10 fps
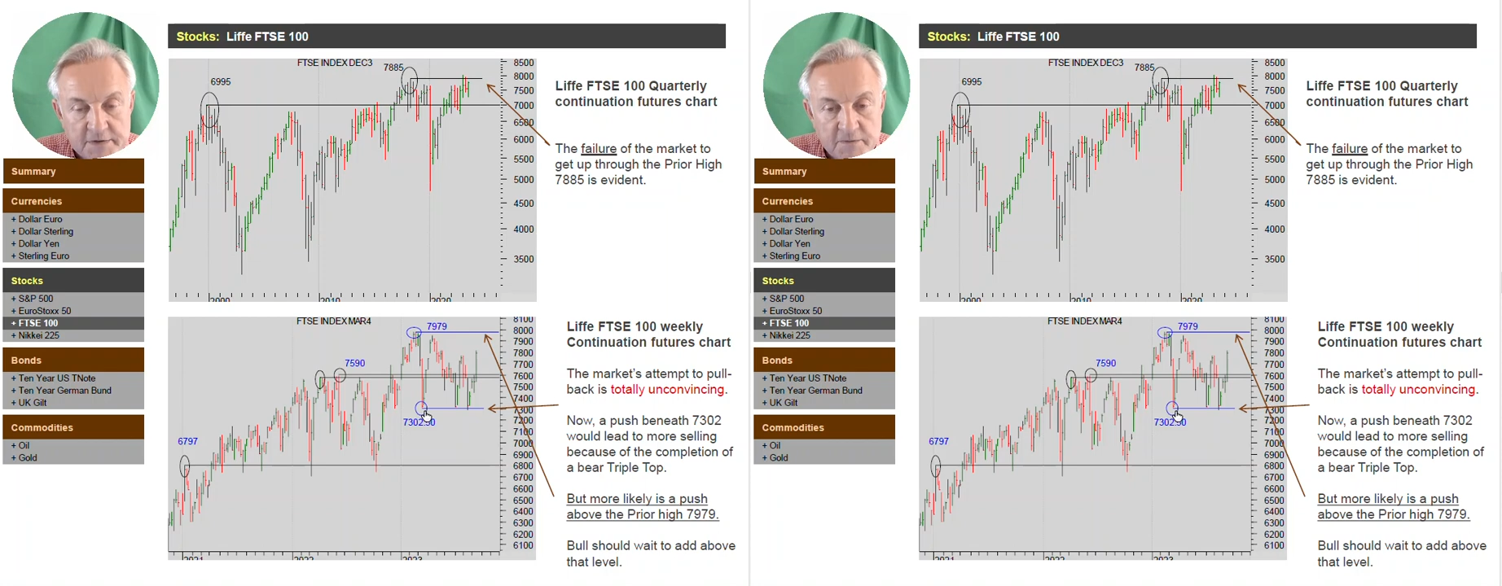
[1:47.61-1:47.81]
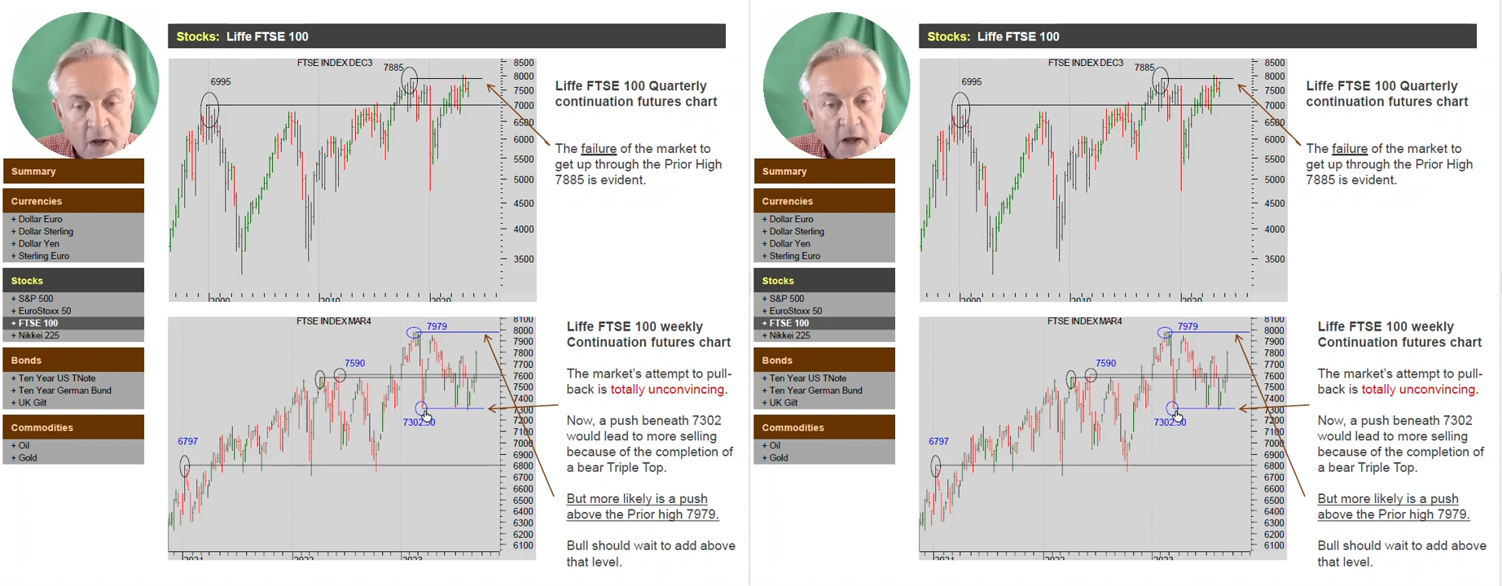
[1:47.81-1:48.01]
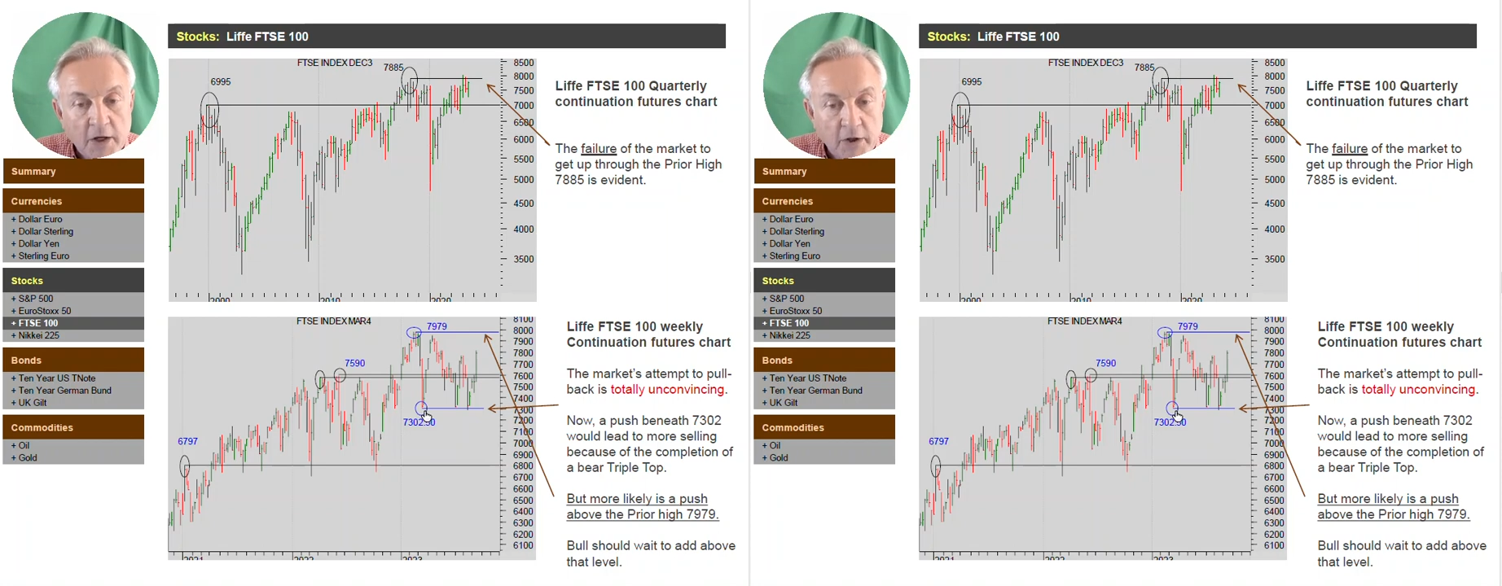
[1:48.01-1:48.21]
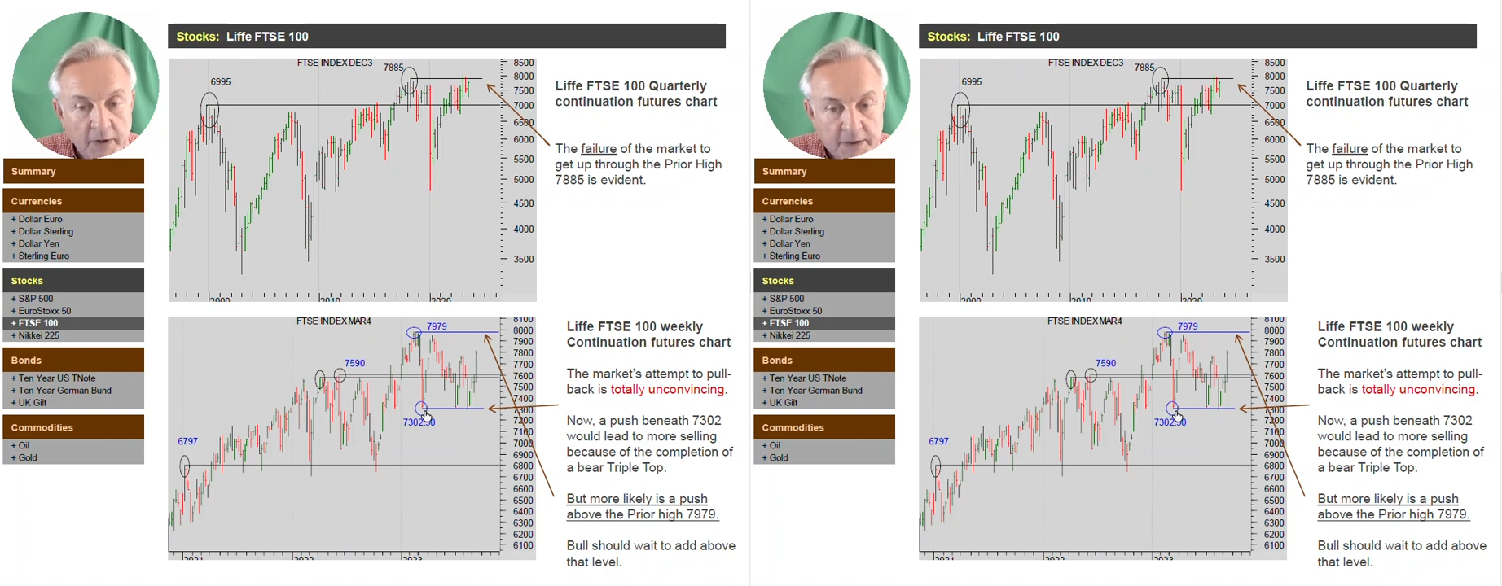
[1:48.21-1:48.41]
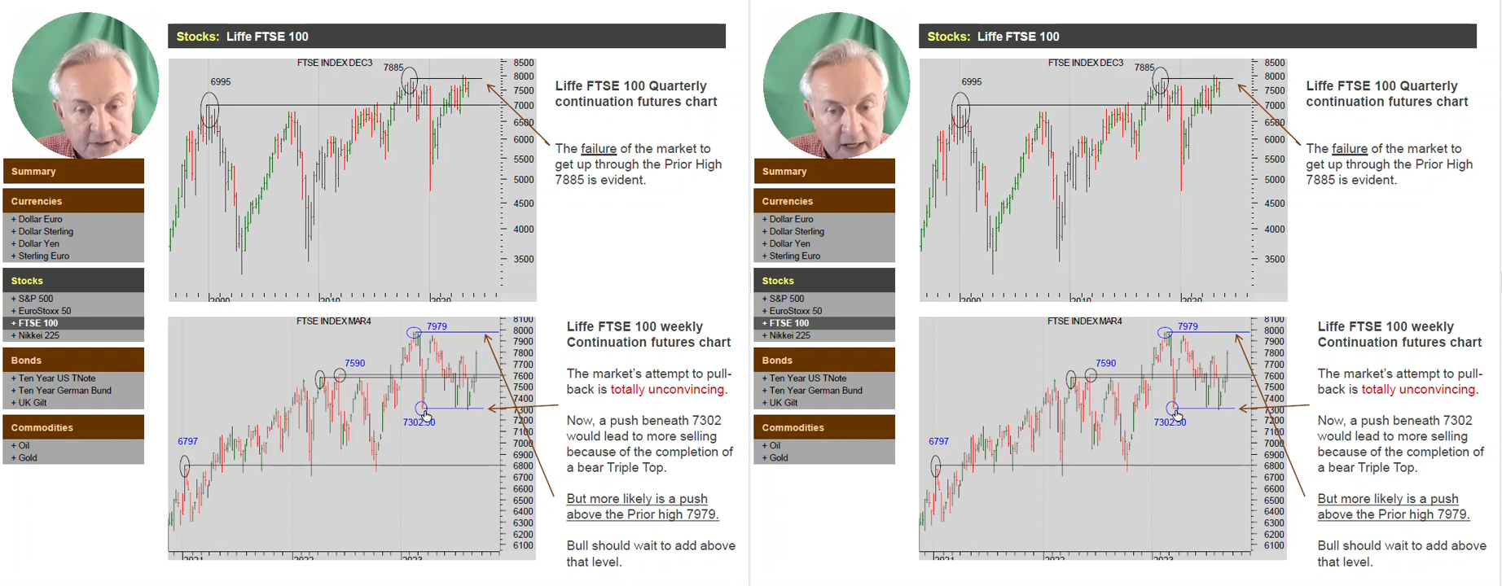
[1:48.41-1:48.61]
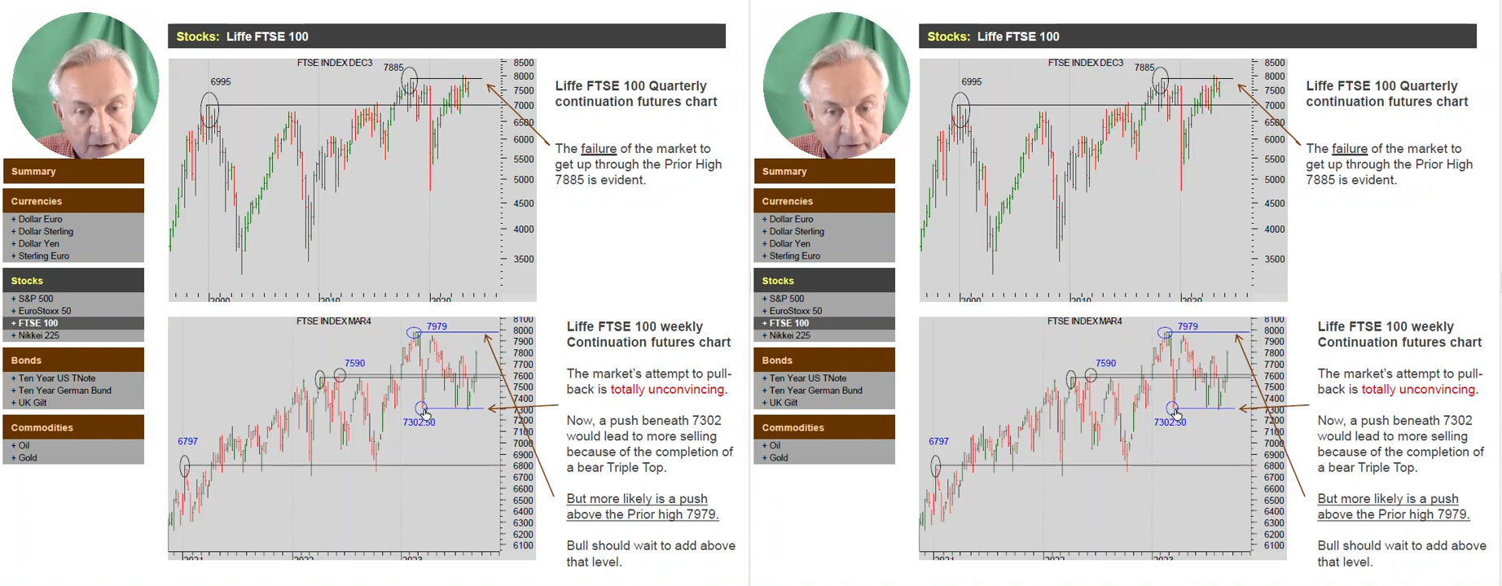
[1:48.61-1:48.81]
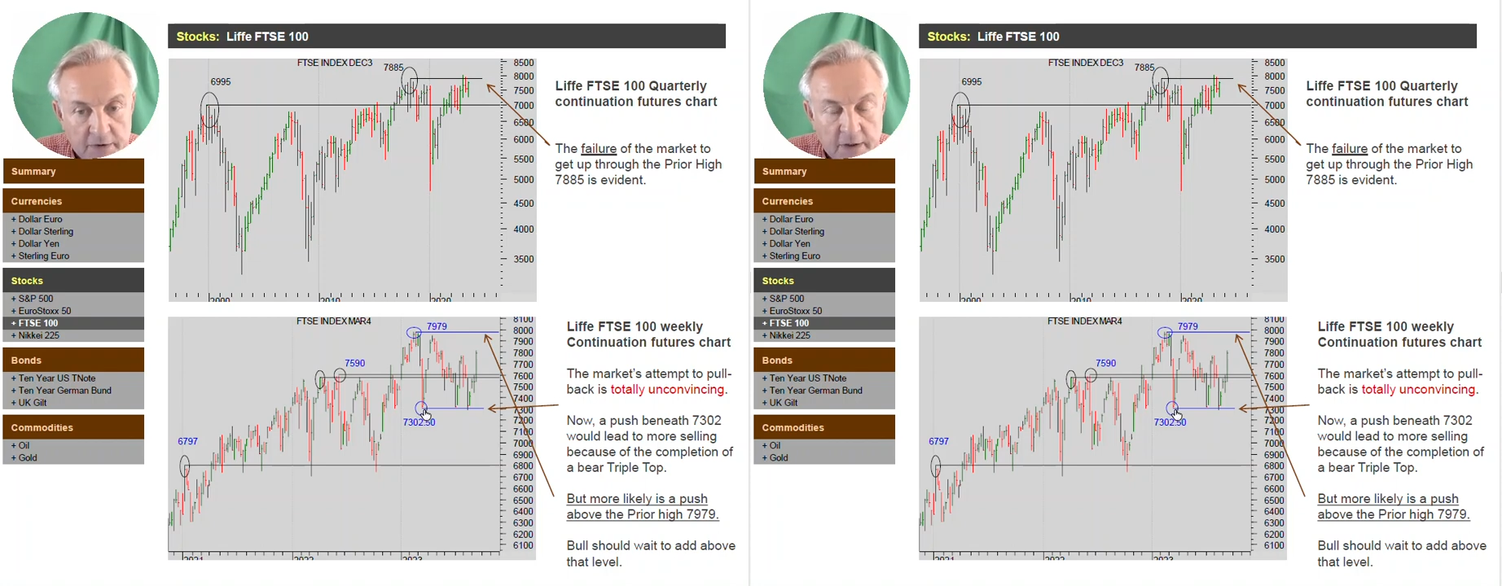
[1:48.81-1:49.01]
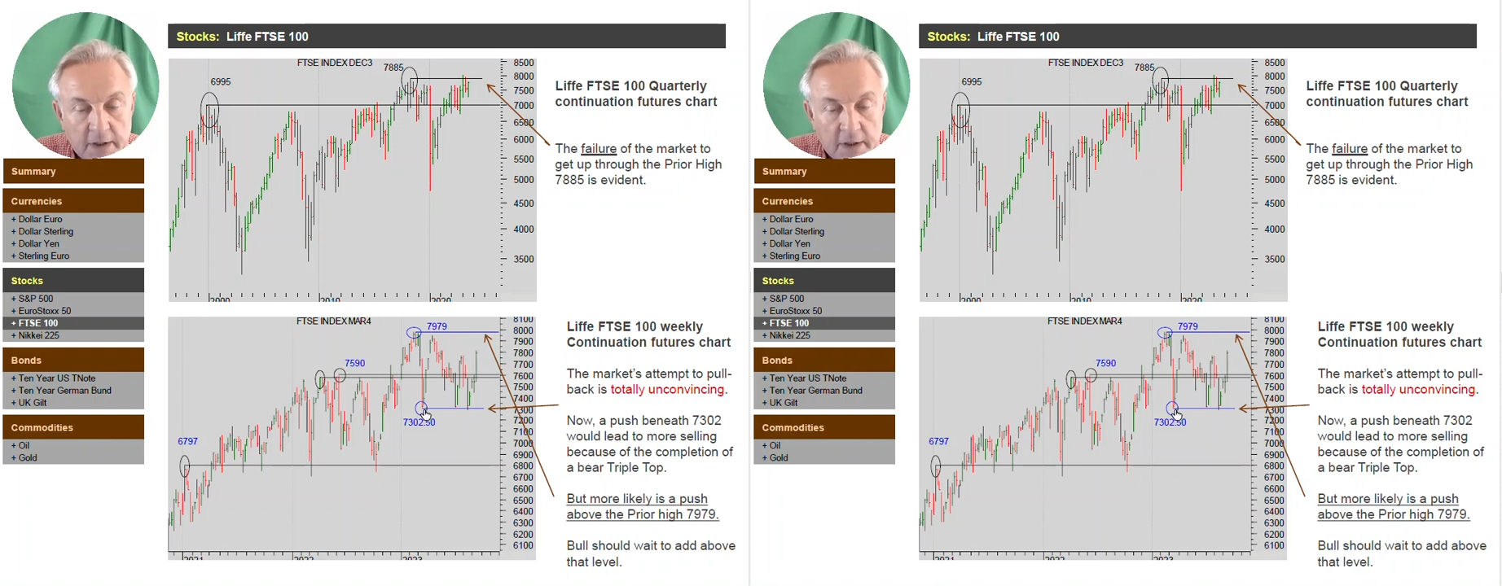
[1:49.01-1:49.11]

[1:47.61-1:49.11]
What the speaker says: to going down.